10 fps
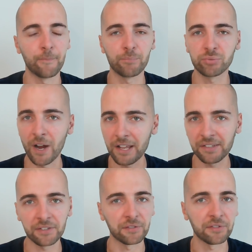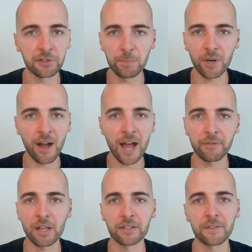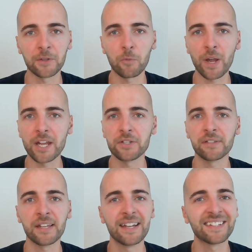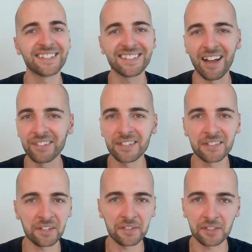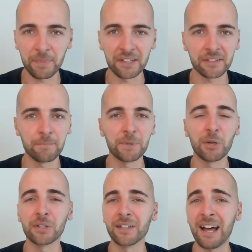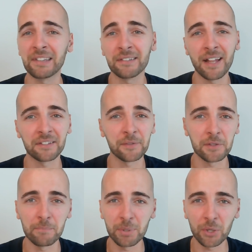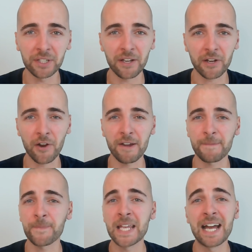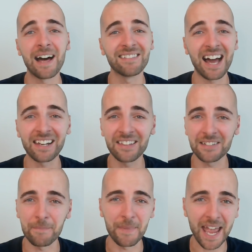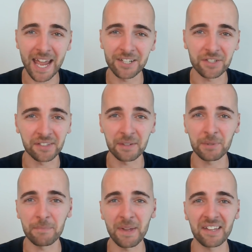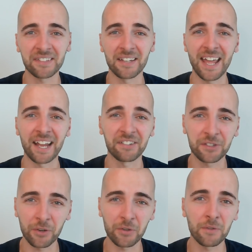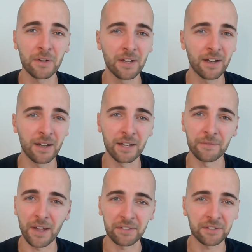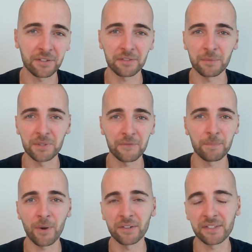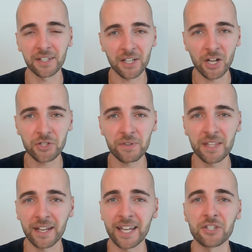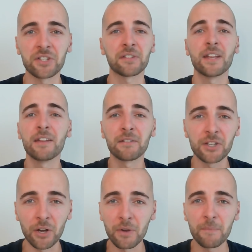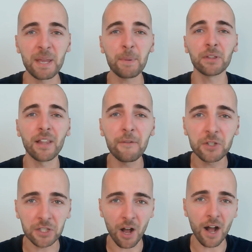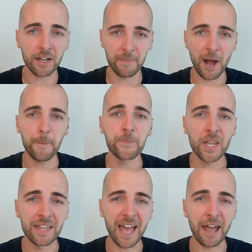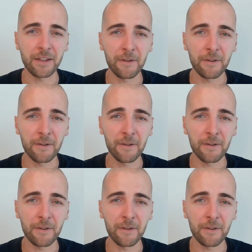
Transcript: Prices are super high relative to wages. Tons and tons of space to build, lots and lots of new building occurring, a lot of the demand just simply based on external investors from different parts of the country that can just, you know, people love to talk about that,